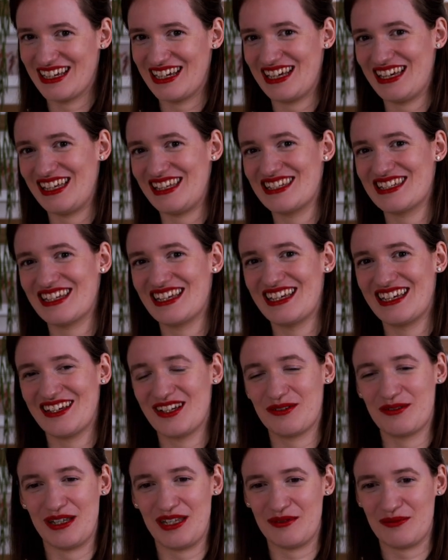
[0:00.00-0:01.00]
And
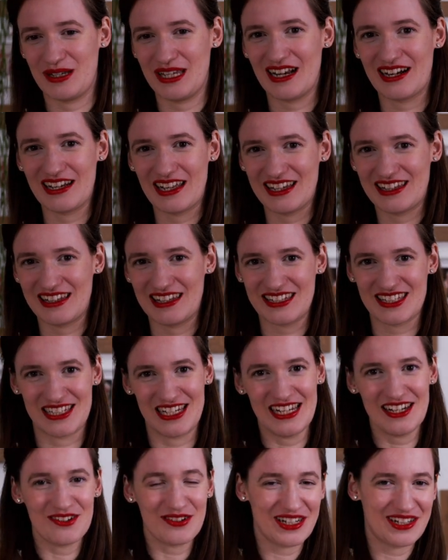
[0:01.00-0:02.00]
we, we are like this
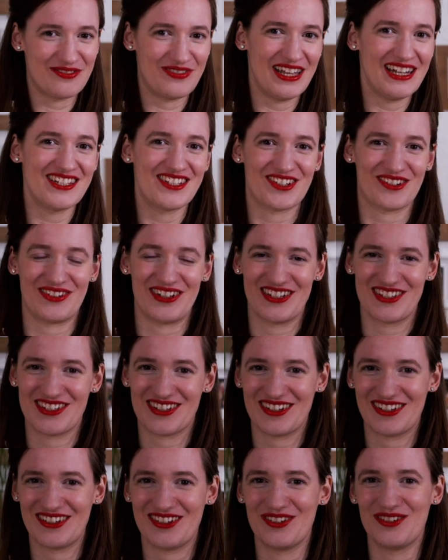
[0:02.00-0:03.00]
little
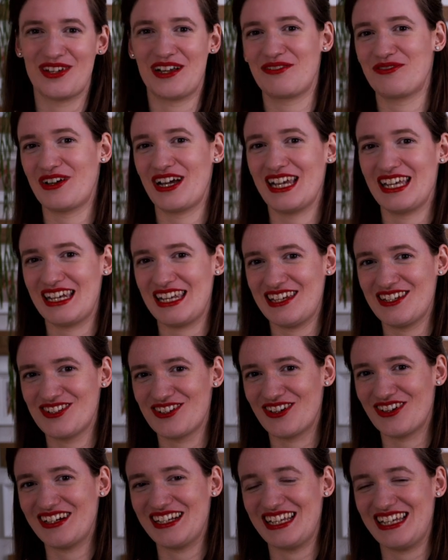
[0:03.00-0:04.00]
adventurers on our violin
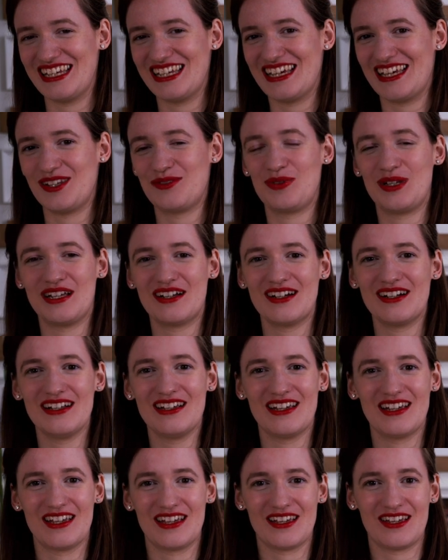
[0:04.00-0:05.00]
journey. And we
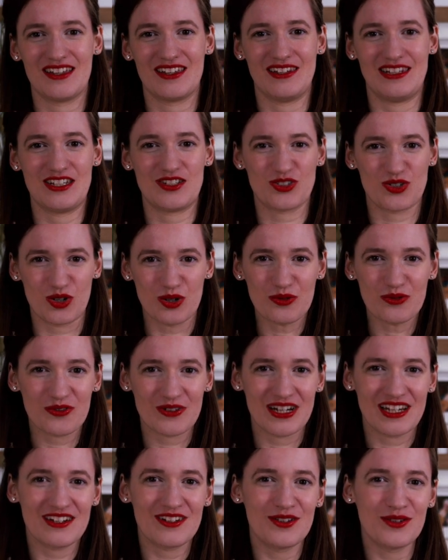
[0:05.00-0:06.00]
are
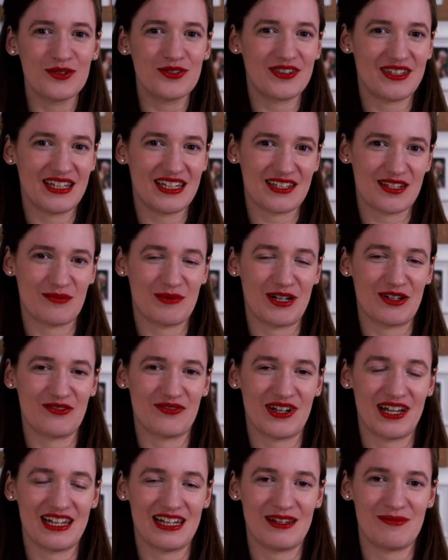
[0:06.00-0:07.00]
discovering new things about
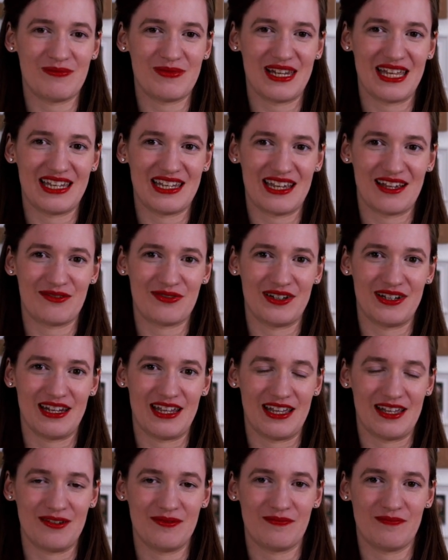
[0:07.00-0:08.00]
violin playing every
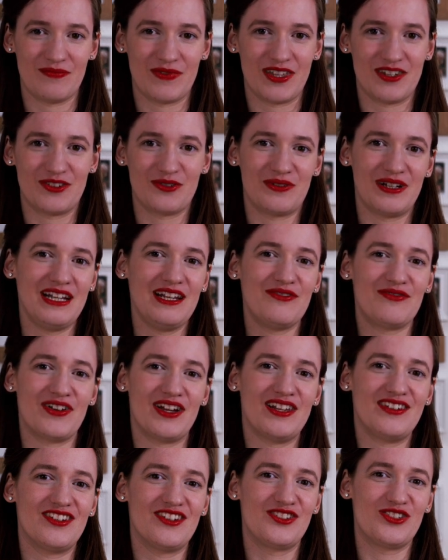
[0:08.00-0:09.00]
day and to really
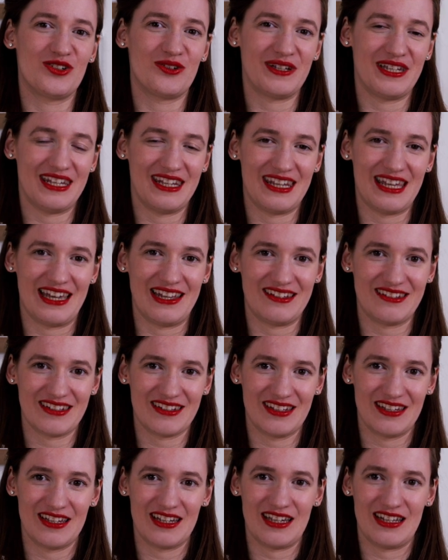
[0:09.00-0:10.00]
find the joy in that
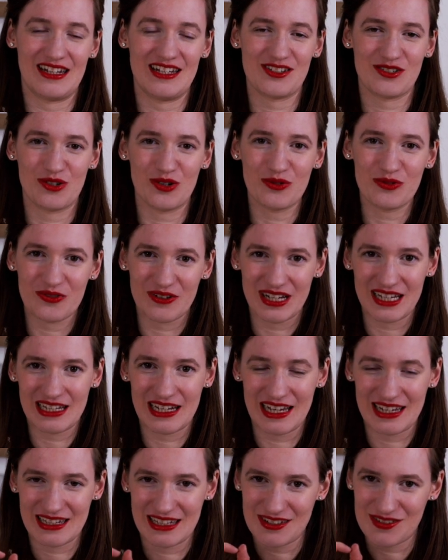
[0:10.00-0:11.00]
in discovering
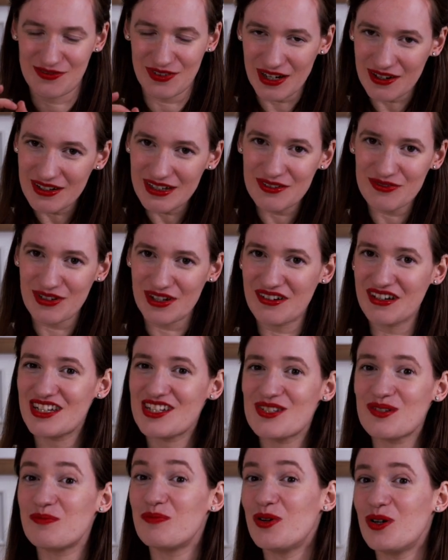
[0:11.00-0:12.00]
like this very very
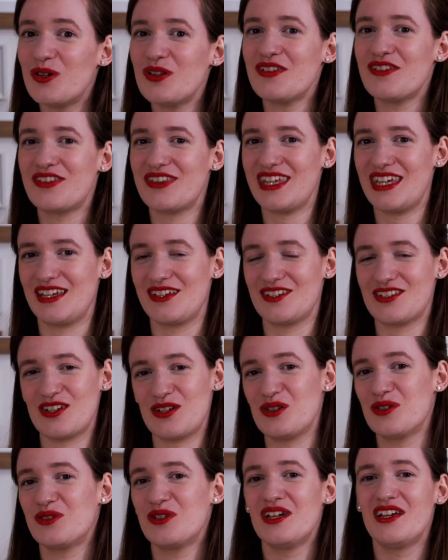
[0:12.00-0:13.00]
small thing
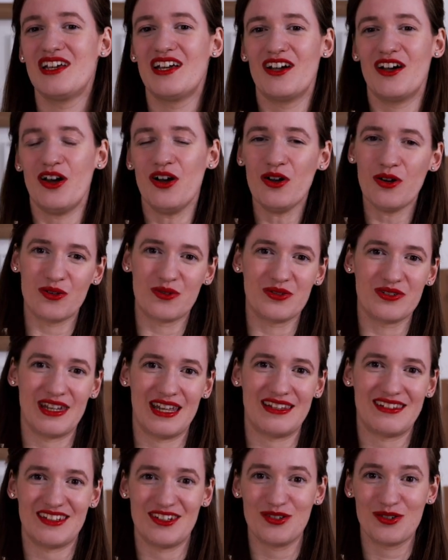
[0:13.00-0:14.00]
so oh
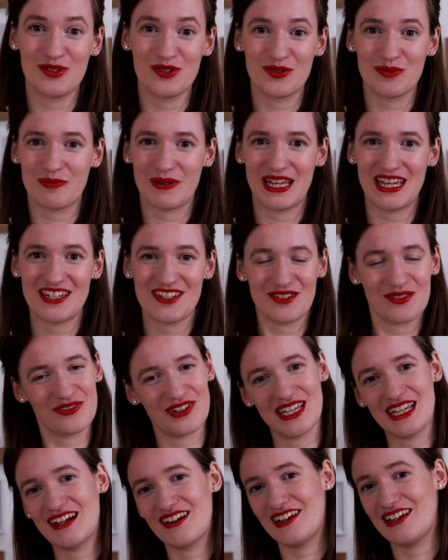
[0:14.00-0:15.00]
that you could place your
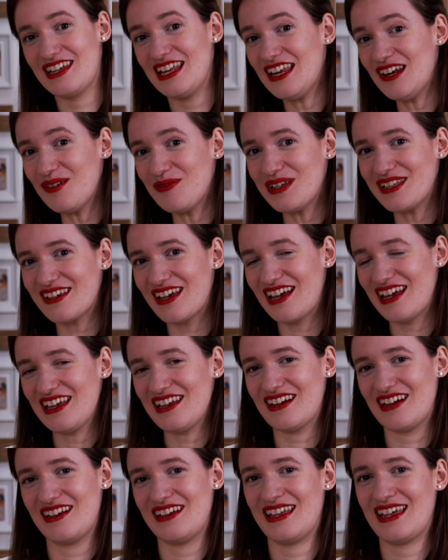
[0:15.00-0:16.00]
finger a little bit
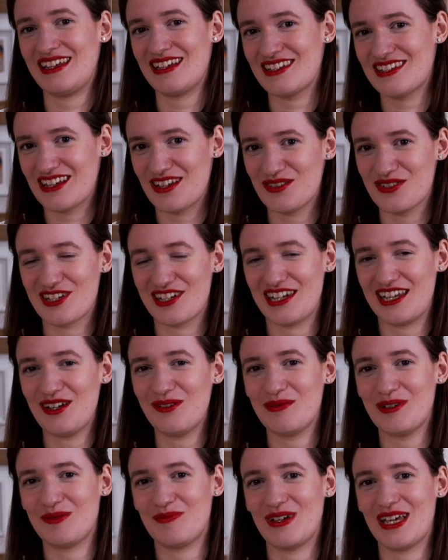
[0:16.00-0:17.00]
higher and then it sounds a
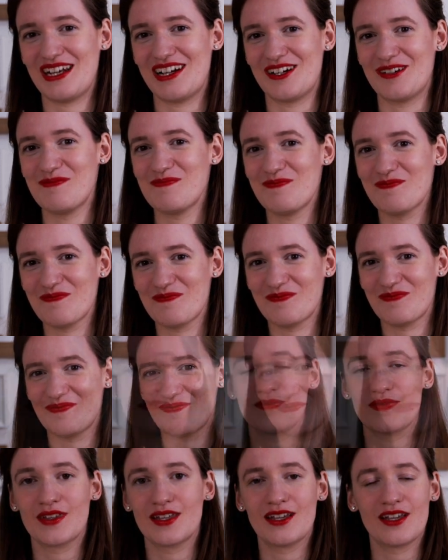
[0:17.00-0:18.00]
little bit better
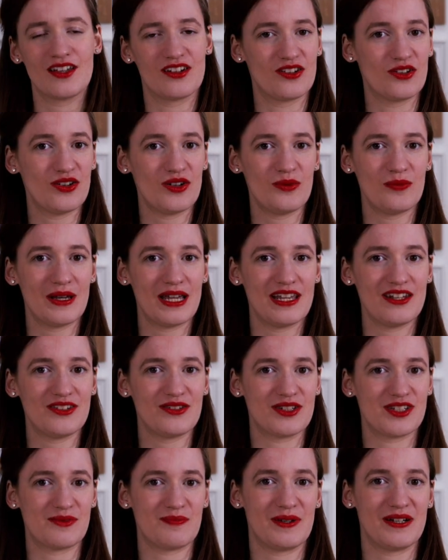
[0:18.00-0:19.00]
another way
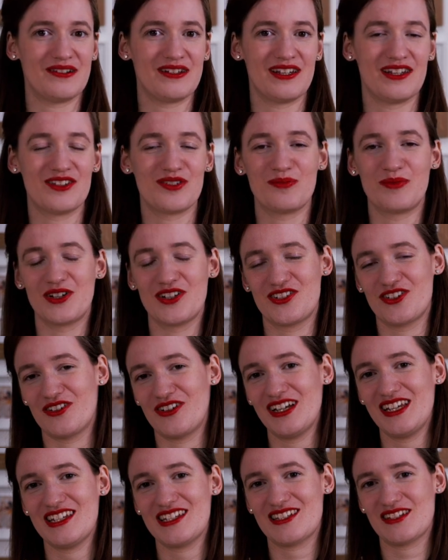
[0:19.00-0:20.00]
to experience more
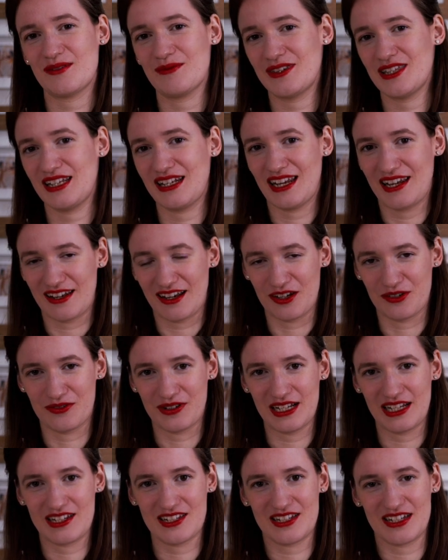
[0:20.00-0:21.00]
joy is something that i
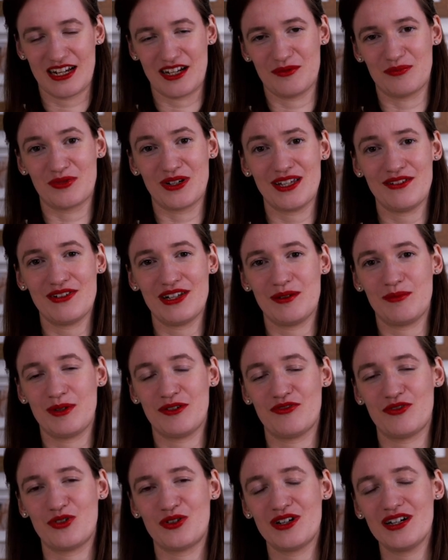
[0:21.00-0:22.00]
already shared briefly
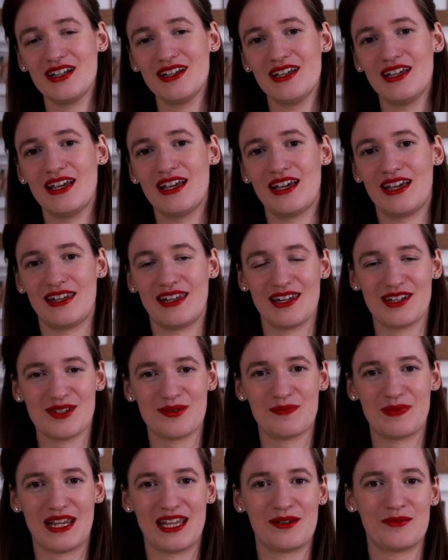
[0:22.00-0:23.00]
before and that
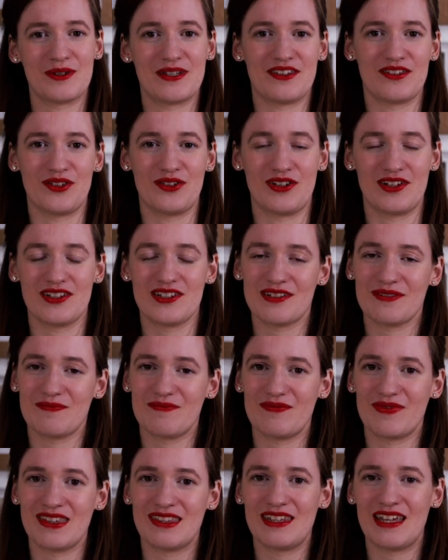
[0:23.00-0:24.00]
is playing with others
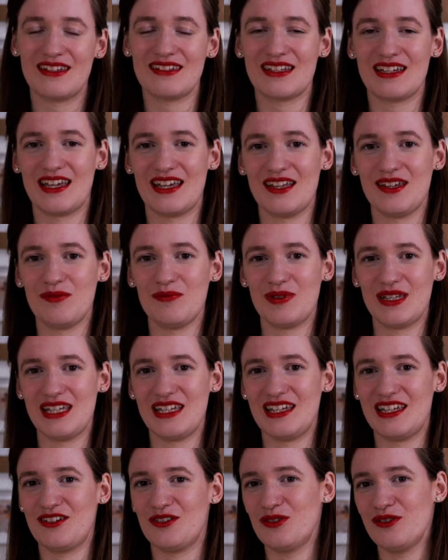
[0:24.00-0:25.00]
and that can
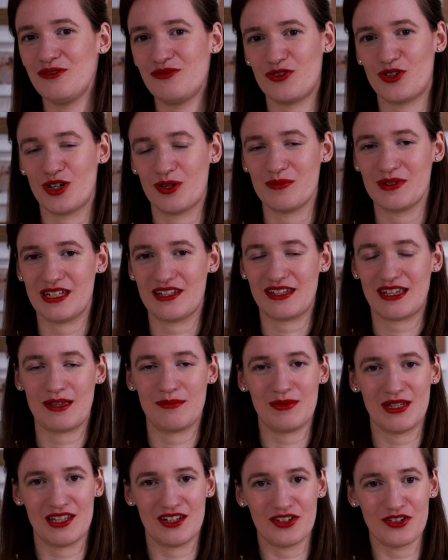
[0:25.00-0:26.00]
be in all forms. It
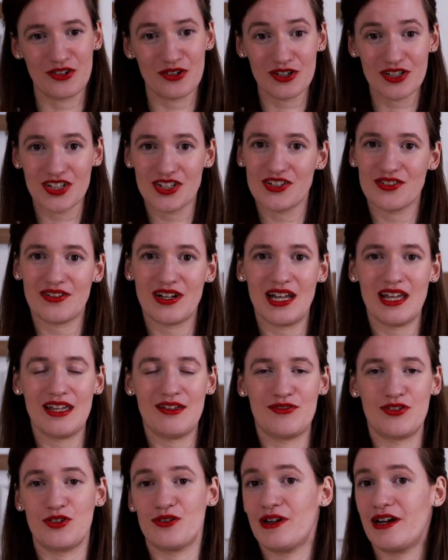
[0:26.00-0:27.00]
can be in an orchestra.
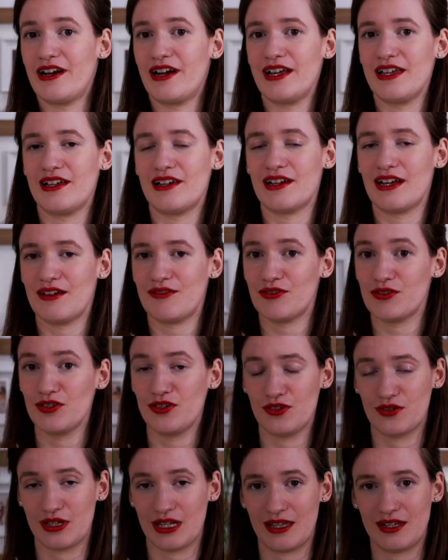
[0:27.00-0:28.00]
If you're a higher level,
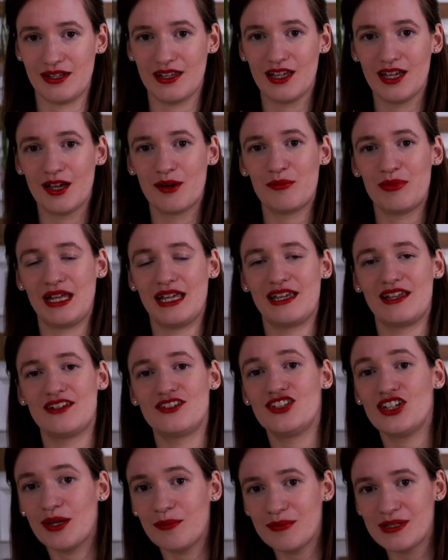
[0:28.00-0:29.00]
you can play
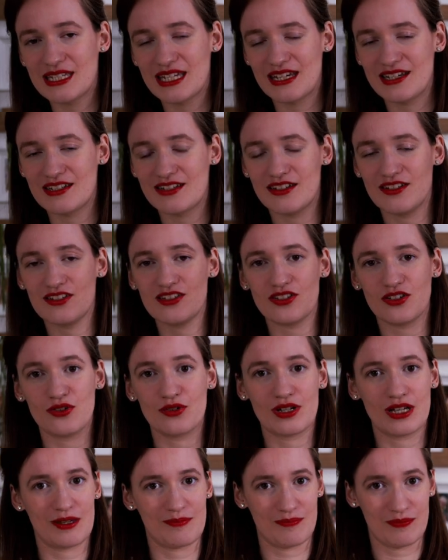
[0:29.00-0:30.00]
in jam sessions.
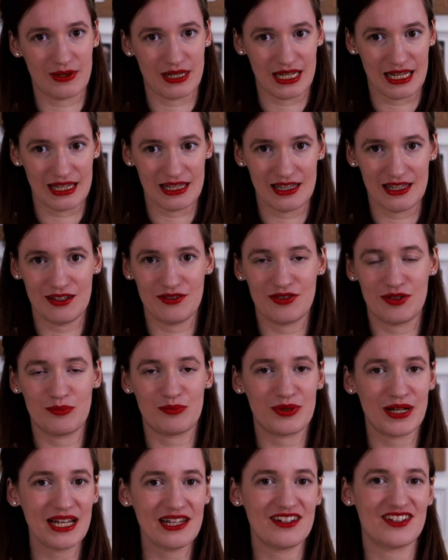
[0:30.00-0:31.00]
You can play
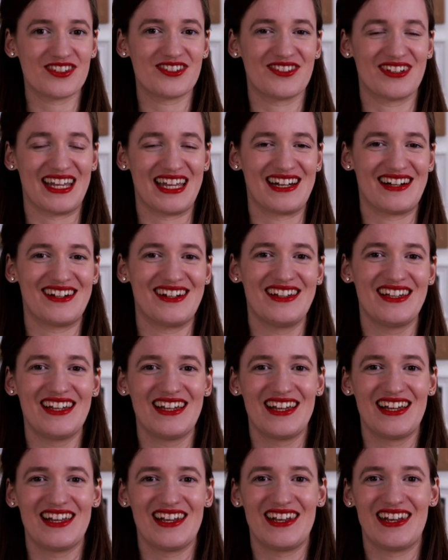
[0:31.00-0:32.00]
even practice together,
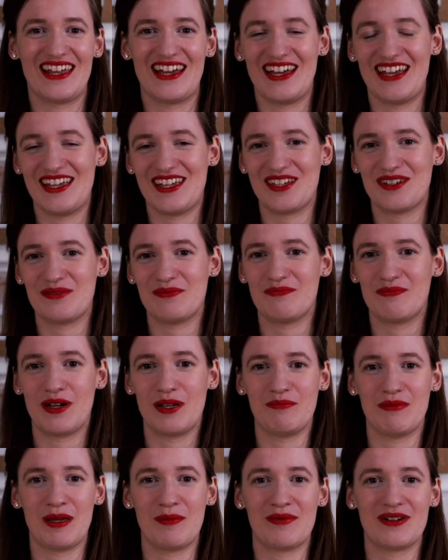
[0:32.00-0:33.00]
like
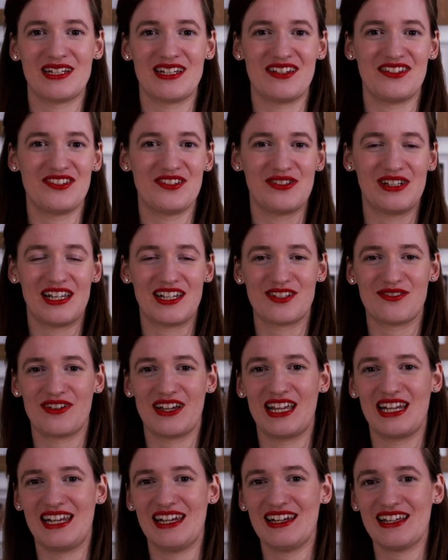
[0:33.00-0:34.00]
my members at Julia's
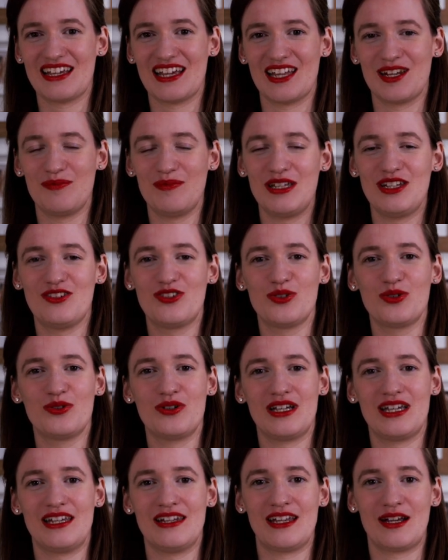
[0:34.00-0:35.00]
Violin Academy
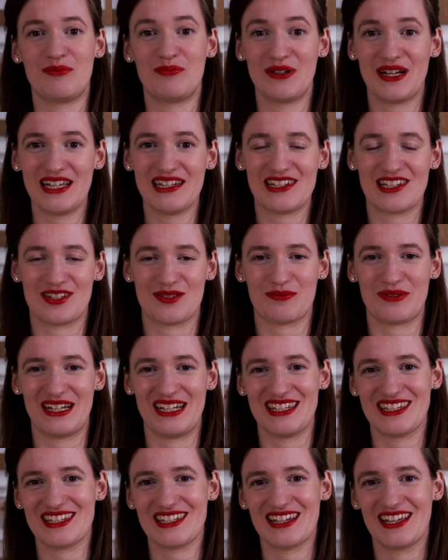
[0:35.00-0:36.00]
do in their practice
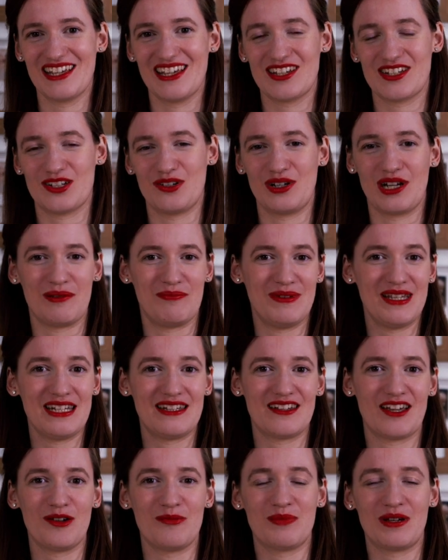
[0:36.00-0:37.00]
sprints. So they
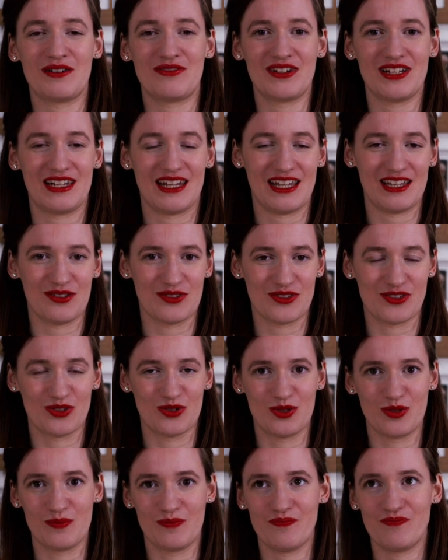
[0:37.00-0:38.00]
meet up every day on
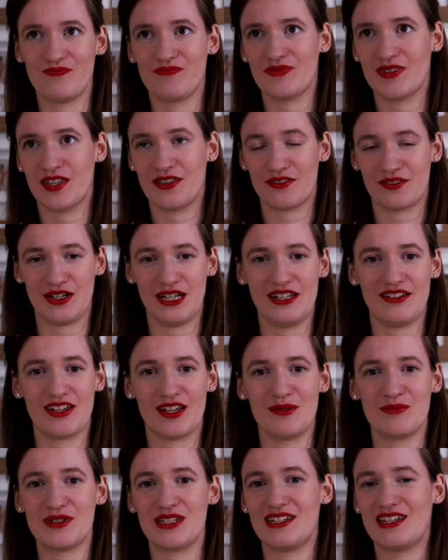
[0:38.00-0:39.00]
Zoom, three
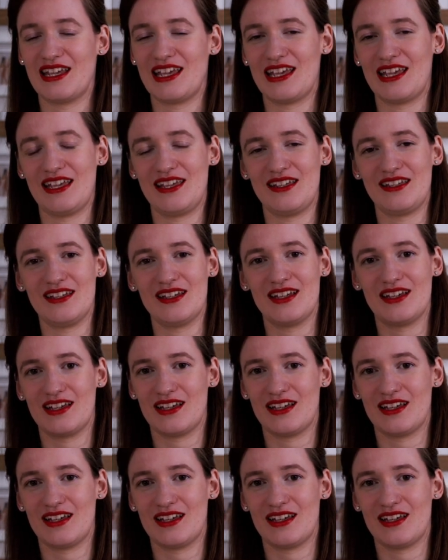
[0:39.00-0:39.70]
times a day.